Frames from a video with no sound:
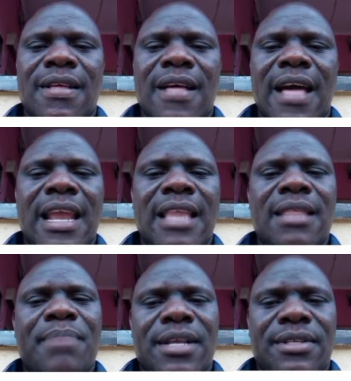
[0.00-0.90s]
another
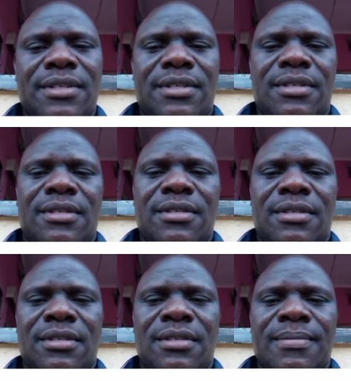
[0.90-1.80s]
person.
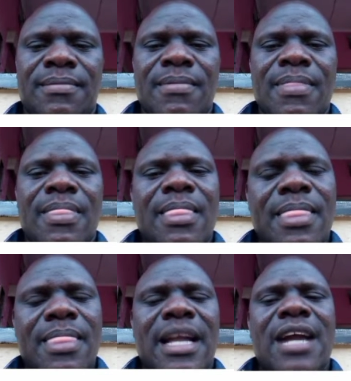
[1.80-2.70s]

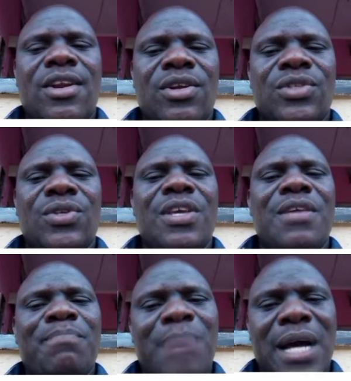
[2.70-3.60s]
They can also
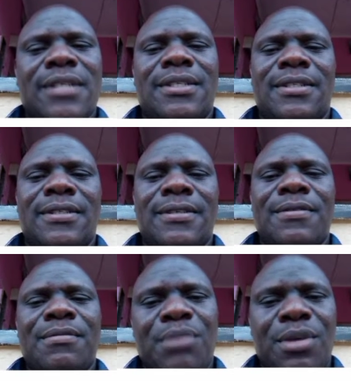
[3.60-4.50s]
impact
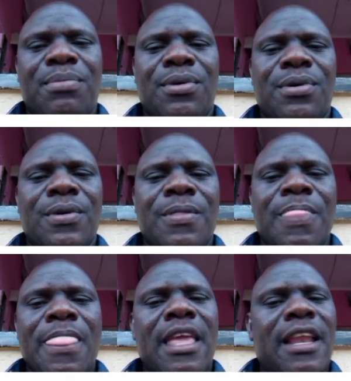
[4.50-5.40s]
people
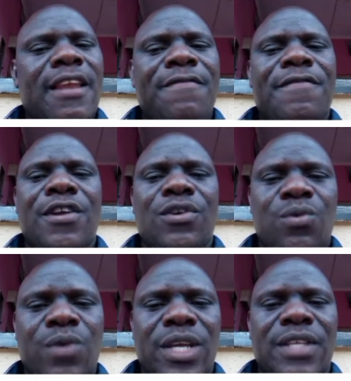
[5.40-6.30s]
in different
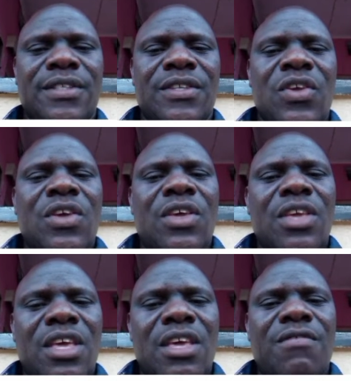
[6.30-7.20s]
ways.
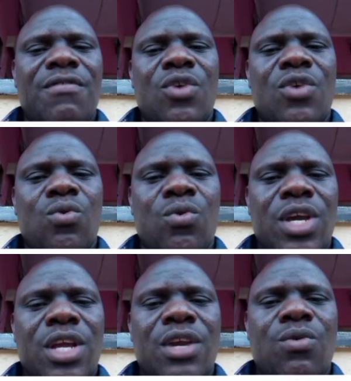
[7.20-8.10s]
Even
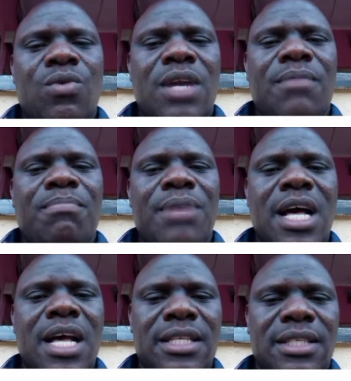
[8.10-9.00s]
when one
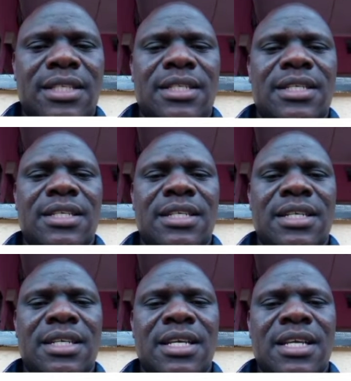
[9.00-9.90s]
person
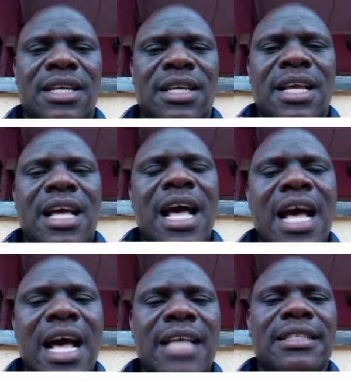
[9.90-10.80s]

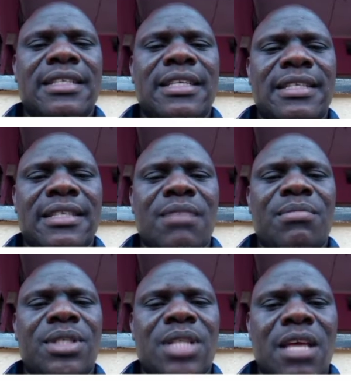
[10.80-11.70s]
has the
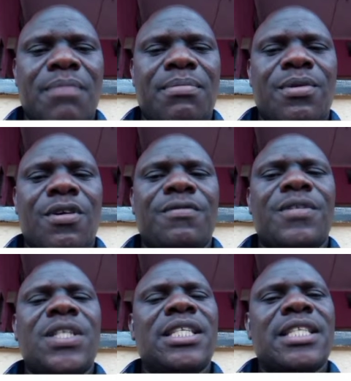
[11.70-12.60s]
same type
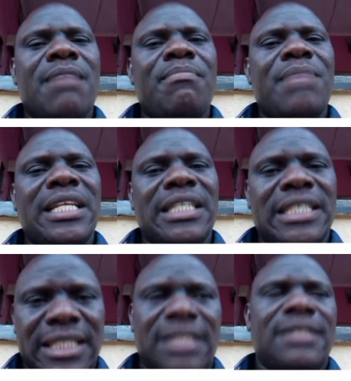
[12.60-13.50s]
of
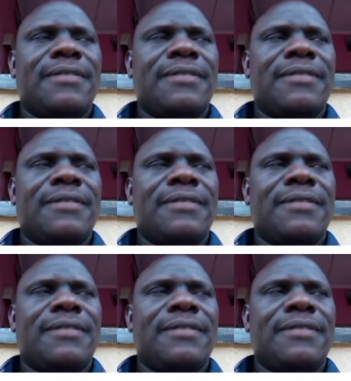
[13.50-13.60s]
disability,